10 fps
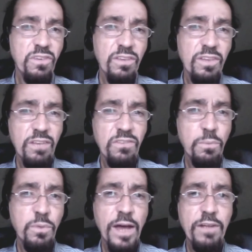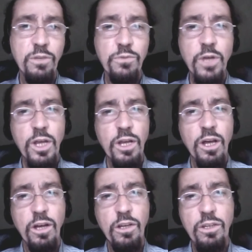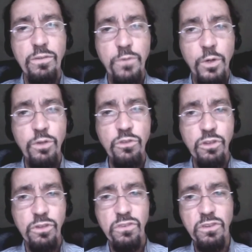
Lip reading: and get some kind of convergence,